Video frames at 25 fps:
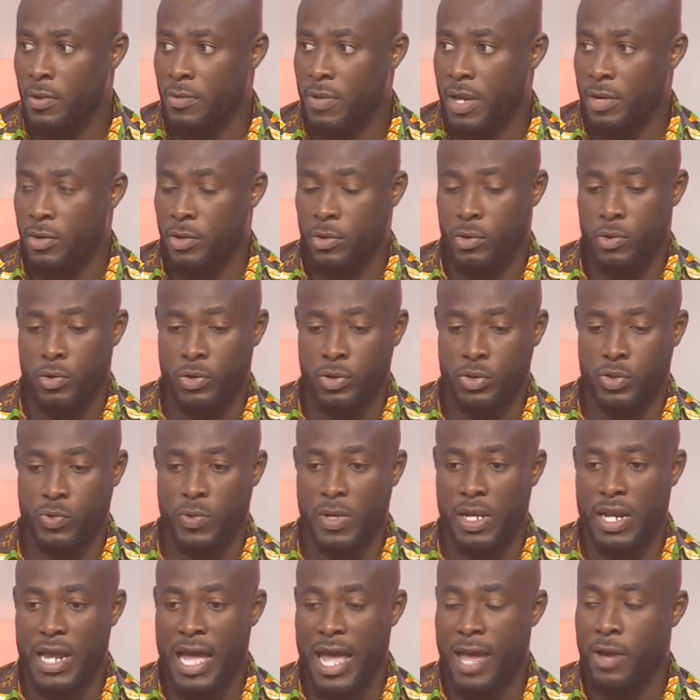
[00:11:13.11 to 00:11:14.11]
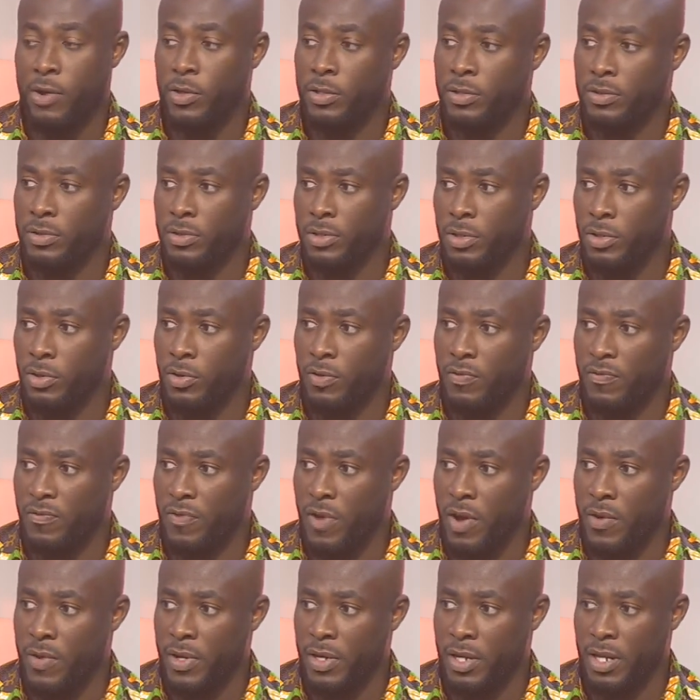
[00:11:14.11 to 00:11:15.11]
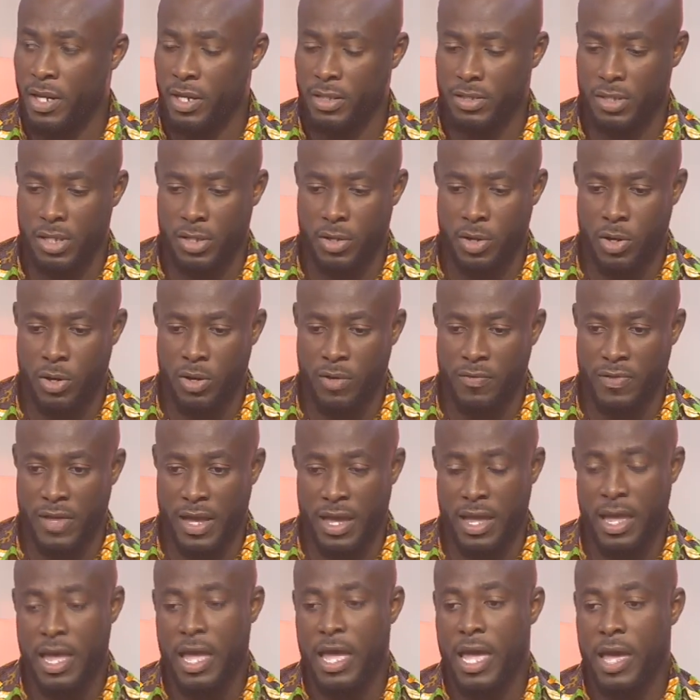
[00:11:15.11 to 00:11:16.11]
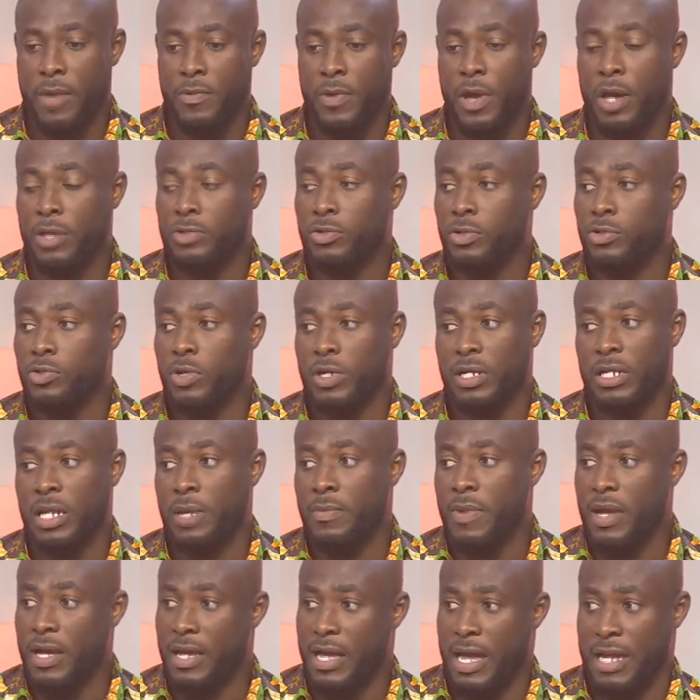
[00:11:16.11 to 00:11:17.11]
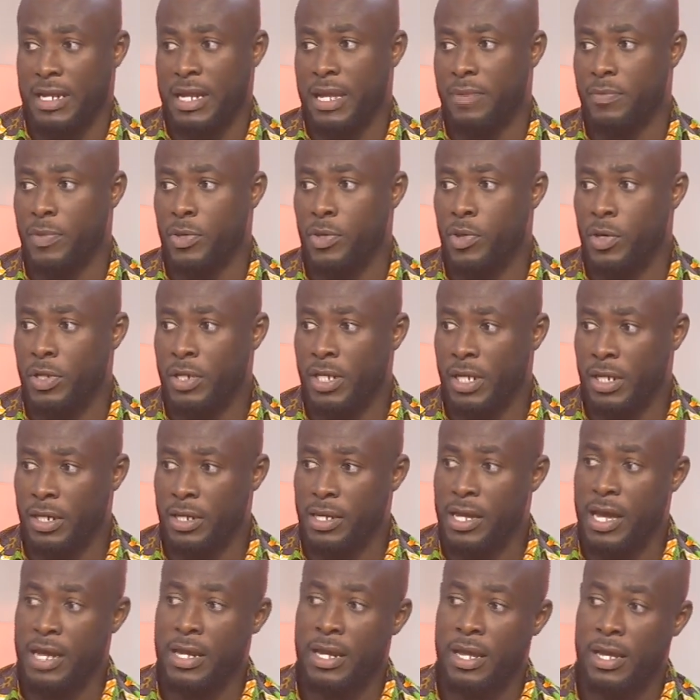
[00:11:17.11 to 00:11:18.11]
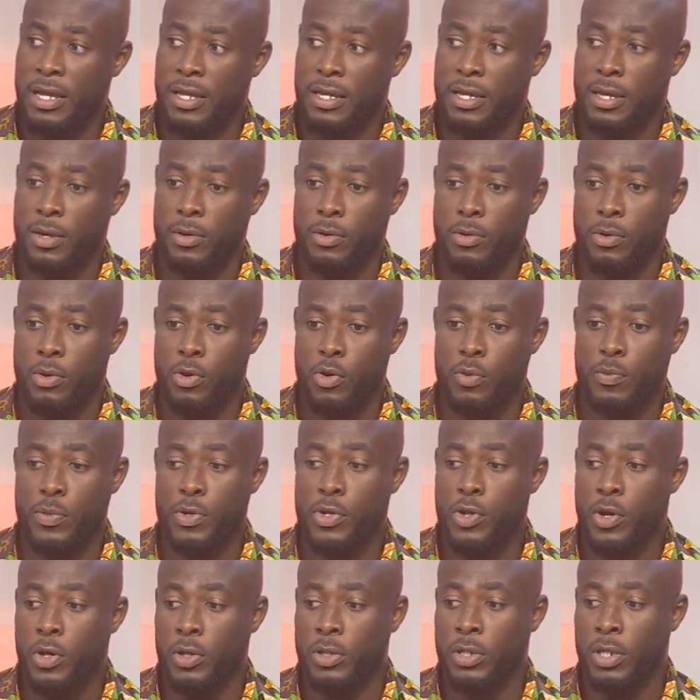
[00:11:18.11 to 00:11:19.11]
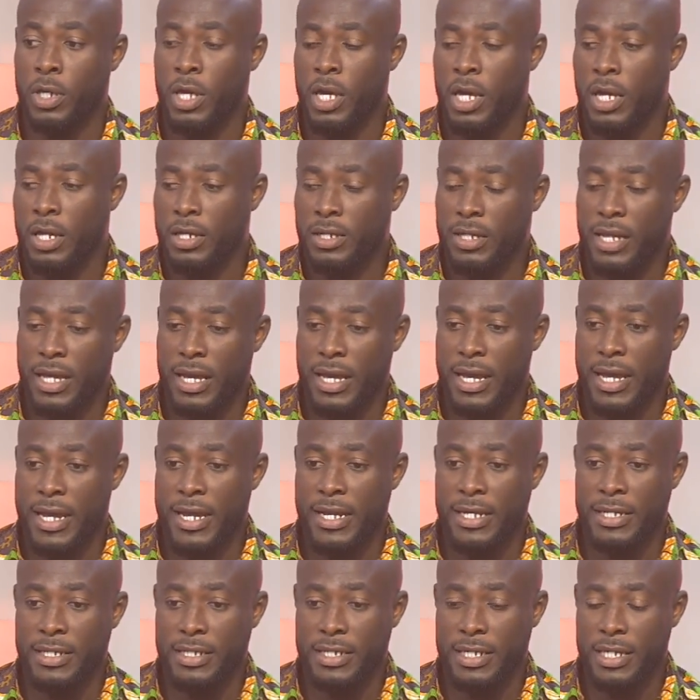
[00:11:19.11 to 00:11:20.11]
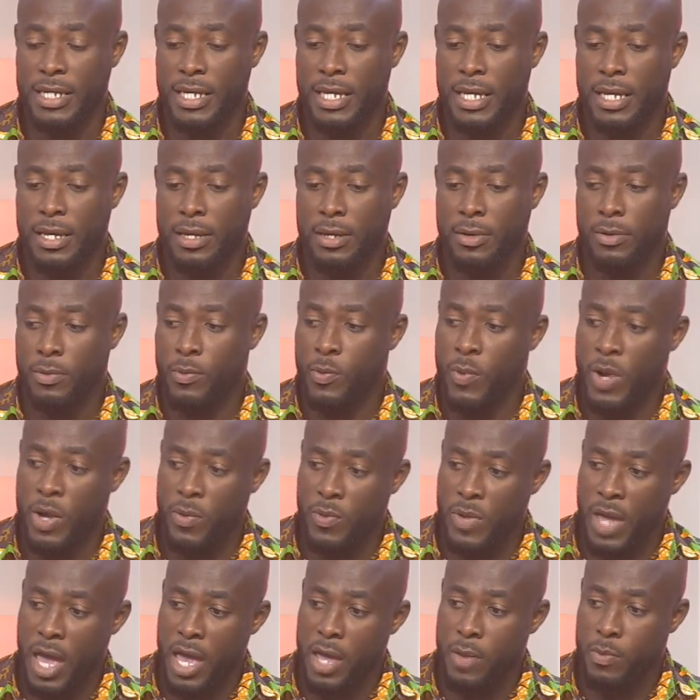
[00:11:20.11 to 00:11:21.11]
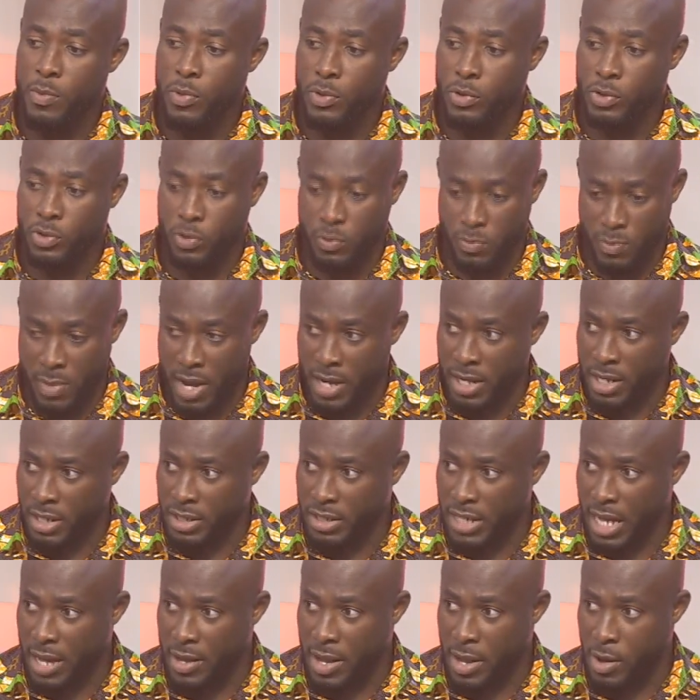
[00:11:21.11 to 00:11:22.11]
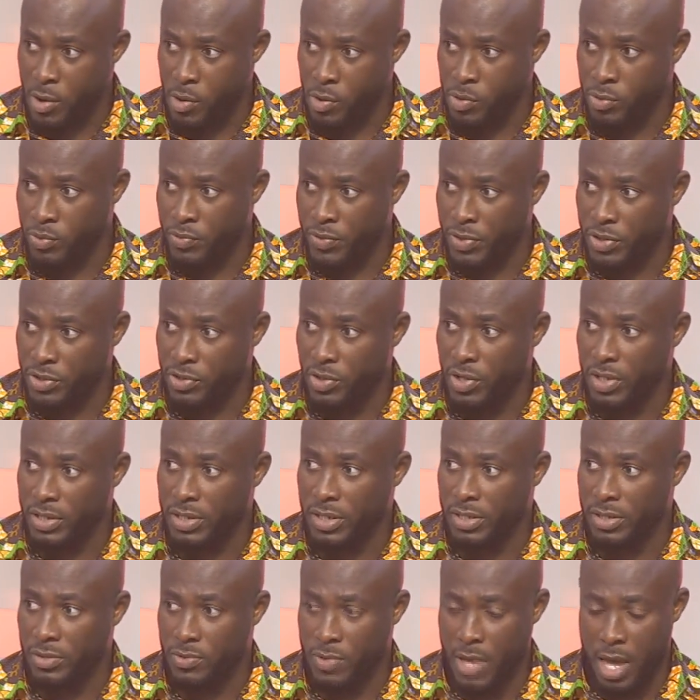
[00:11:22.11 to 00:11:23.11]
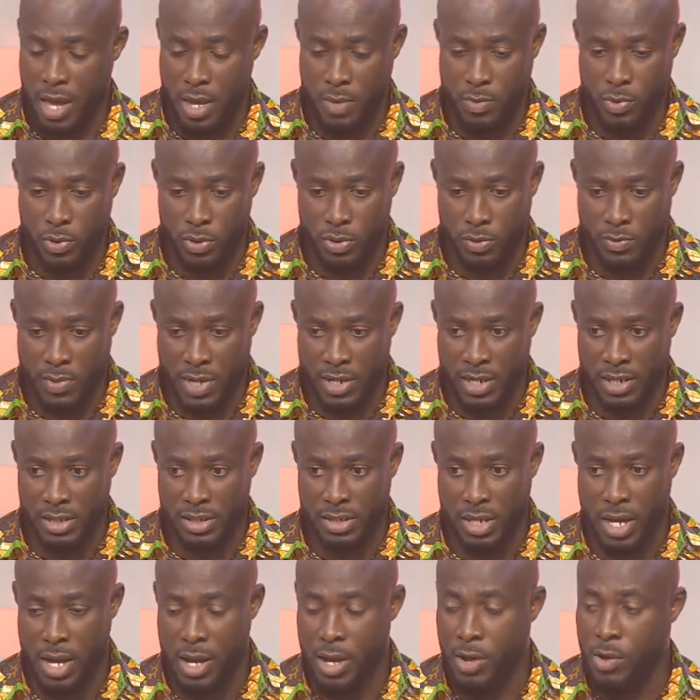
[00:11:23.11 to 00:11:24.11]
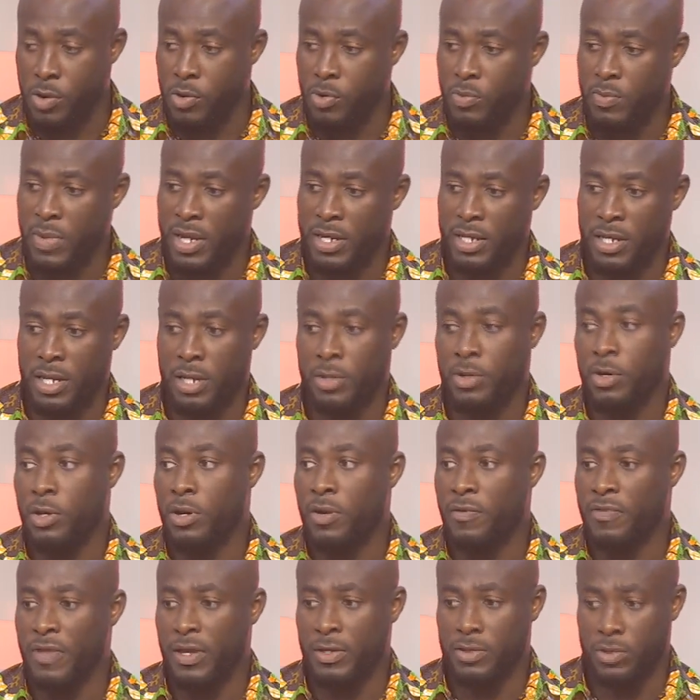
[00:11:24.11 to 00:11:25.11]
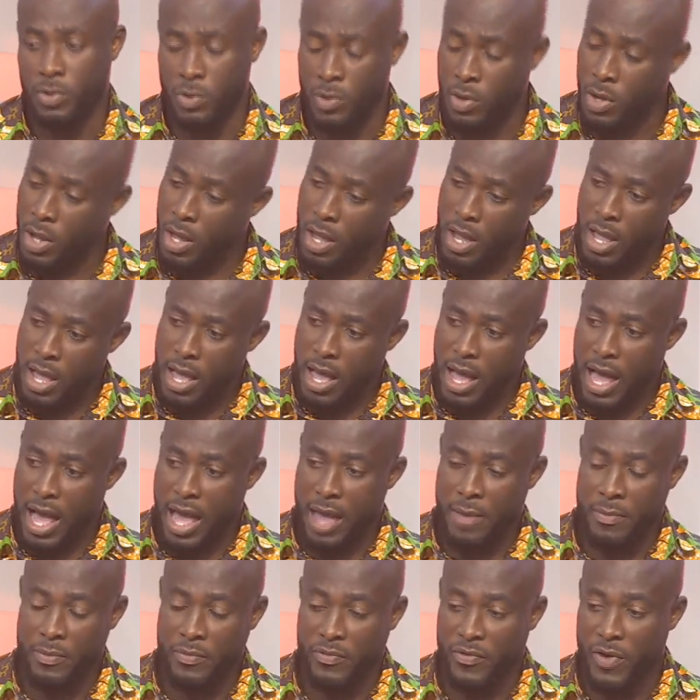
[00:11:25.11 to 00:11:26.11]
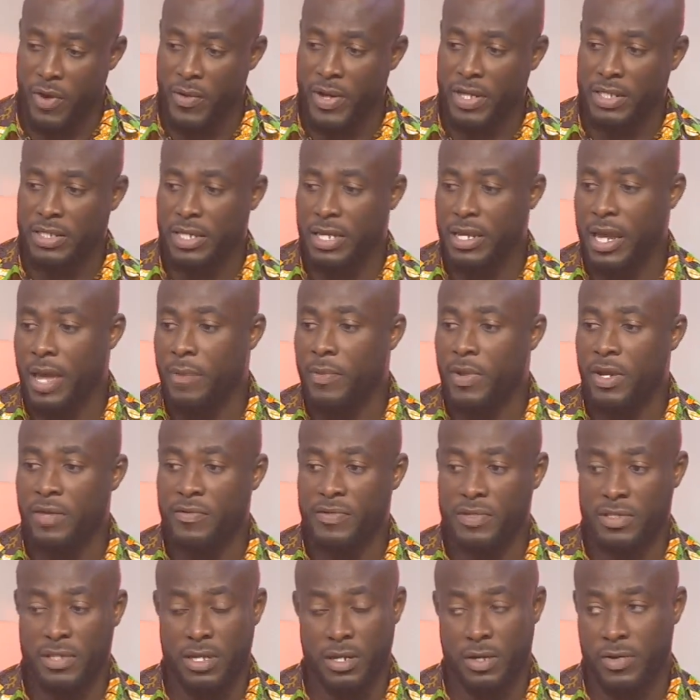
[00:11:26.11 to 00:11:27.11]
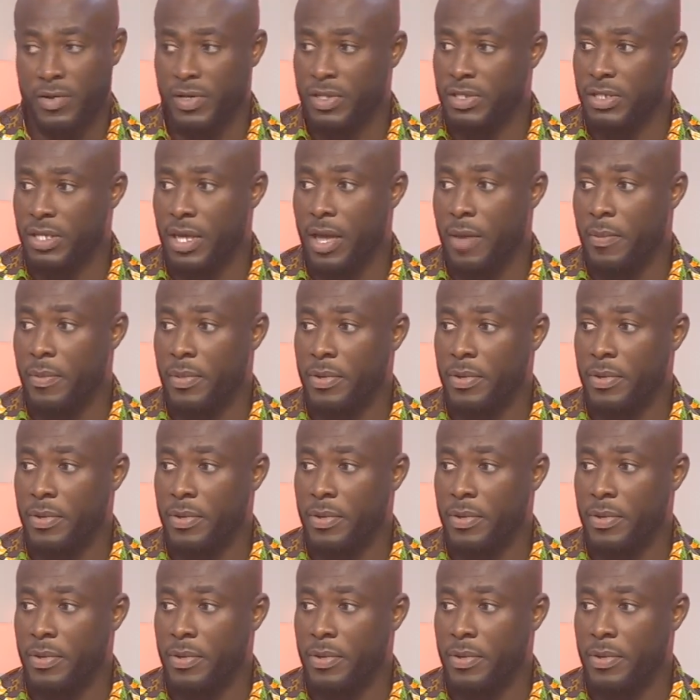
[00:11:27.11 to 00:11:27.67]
We are not going to rely on, foreign aids and all of that. And we're also talking about Ghana beyond aid. Ghana can go beyond the age when we are able to manage our own resources. We are able to manage our own money and all of that. So I am for it, and I believe it's a great step.